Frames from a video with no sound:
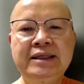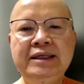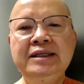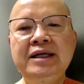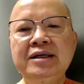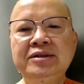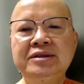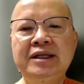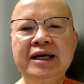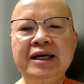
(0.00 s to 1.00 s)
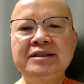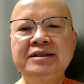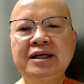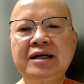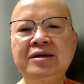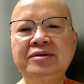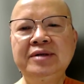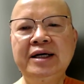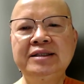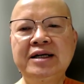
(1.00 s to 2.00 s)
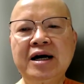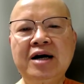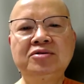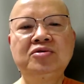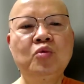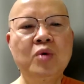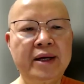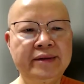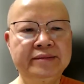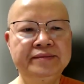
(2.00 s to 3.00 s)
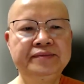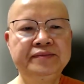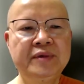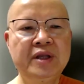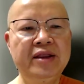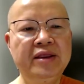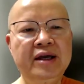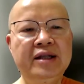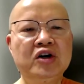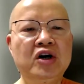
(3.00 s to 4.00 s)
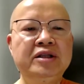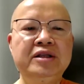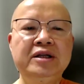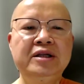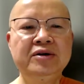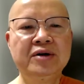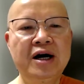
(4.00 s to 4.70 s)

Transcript: Inhale and exhale and count one, and then continue